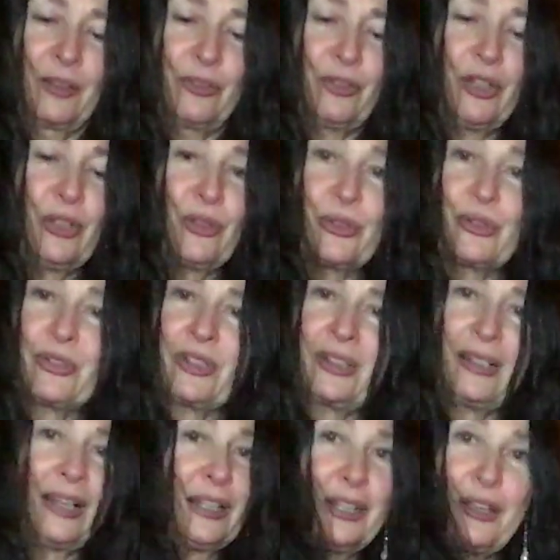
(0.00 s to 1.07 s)
fingers
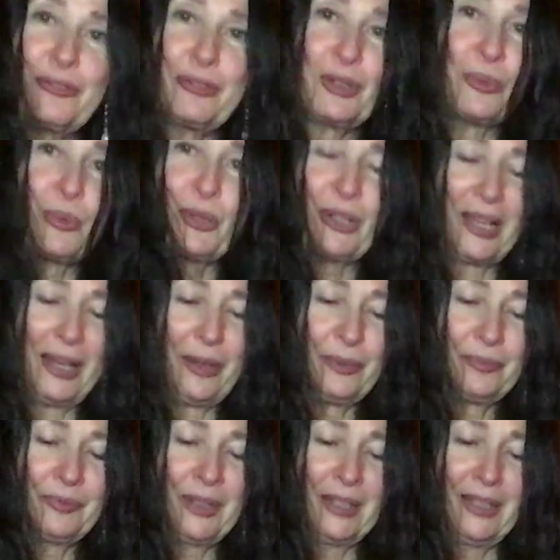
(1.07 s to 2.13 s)
a lovely workout.
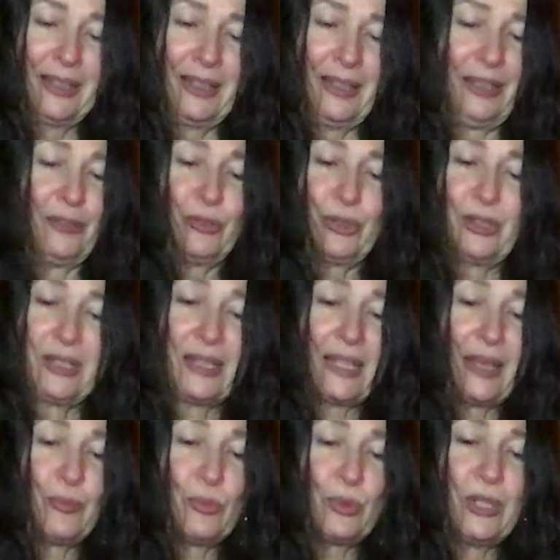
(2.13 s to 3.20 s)
And for the
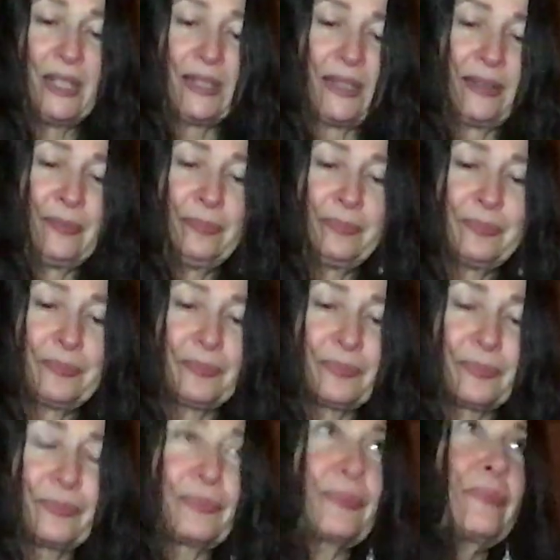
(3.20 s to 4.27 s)
same reason,
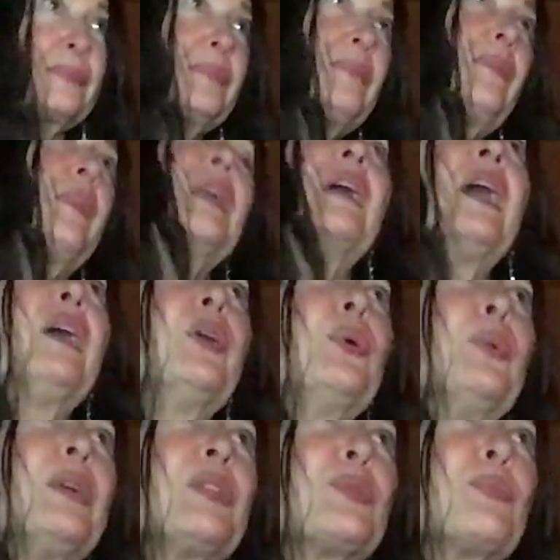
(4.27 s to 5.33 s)
I
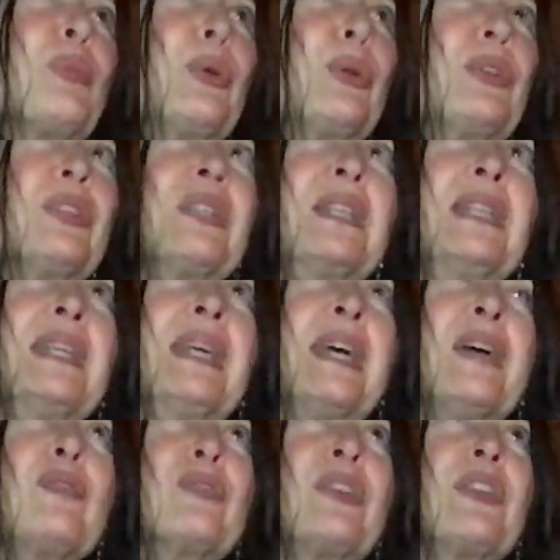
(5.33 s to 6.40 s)
always put
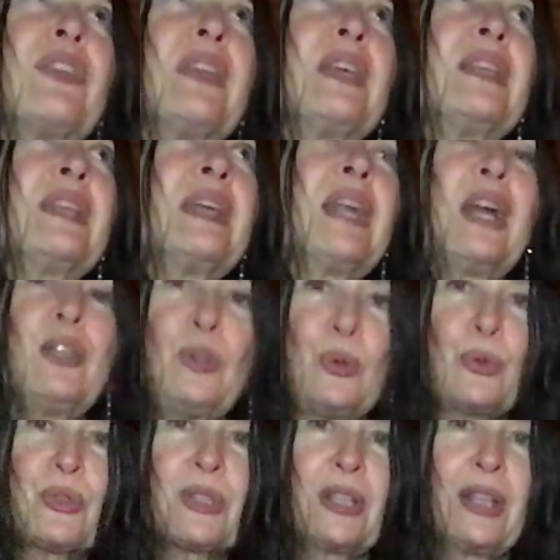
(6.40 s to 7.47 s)
everything that I
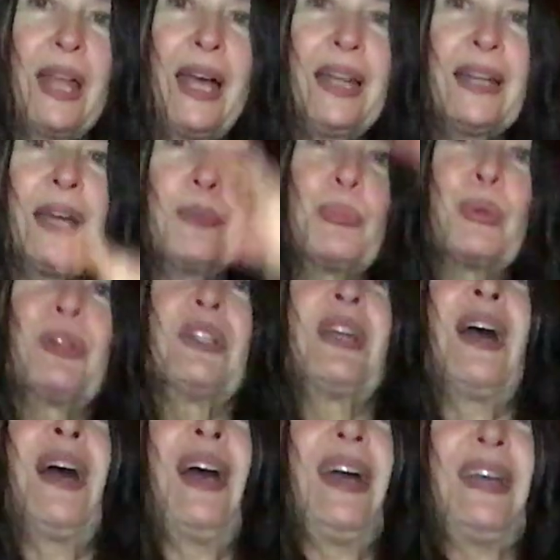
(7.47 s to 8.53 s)
use a lot, I put it
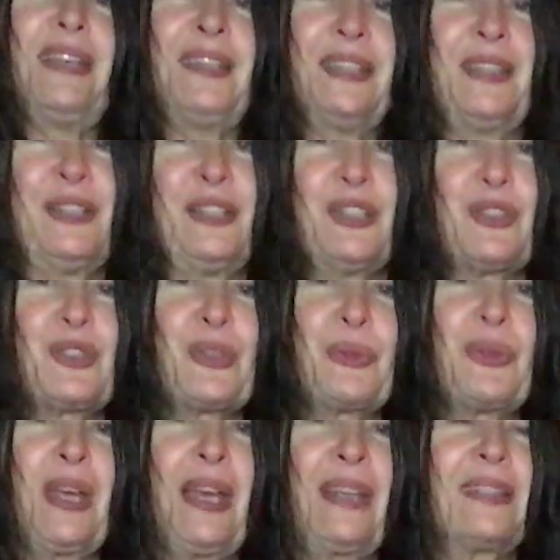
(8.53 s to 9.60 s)
high so
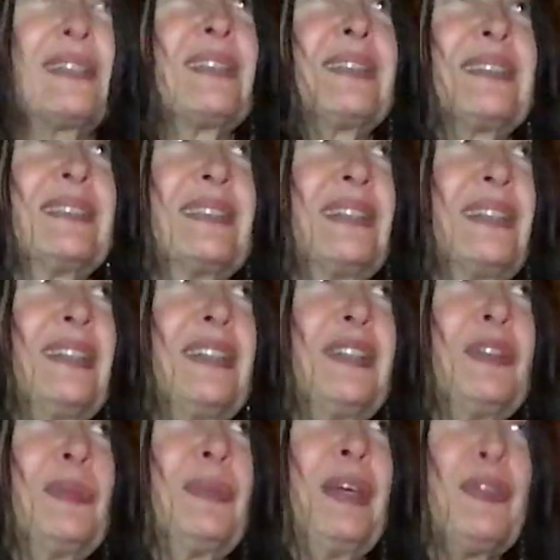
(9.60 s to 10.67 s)
that
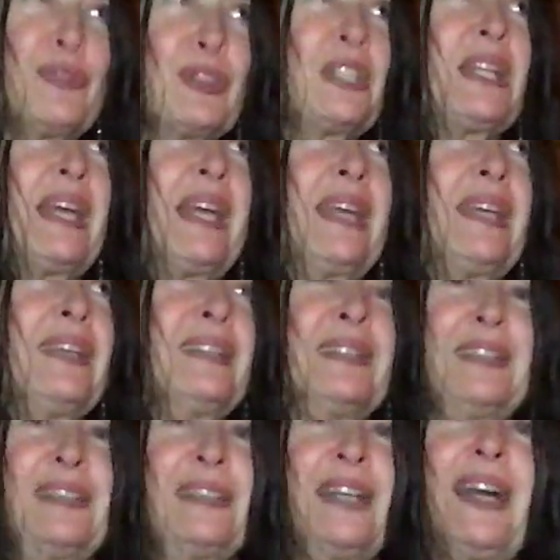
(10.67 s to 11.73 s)
every day
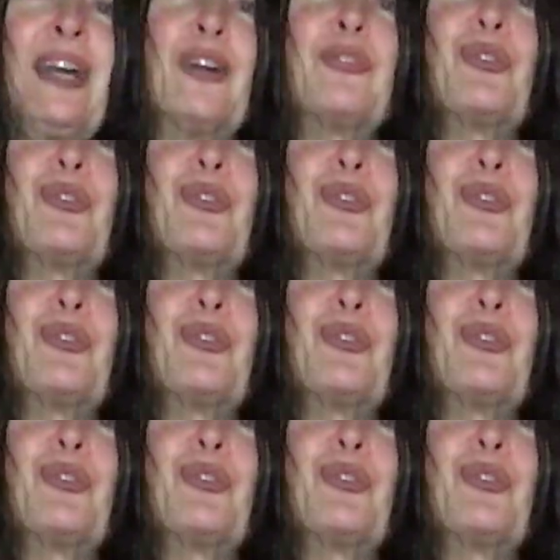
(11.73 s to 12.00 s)
I have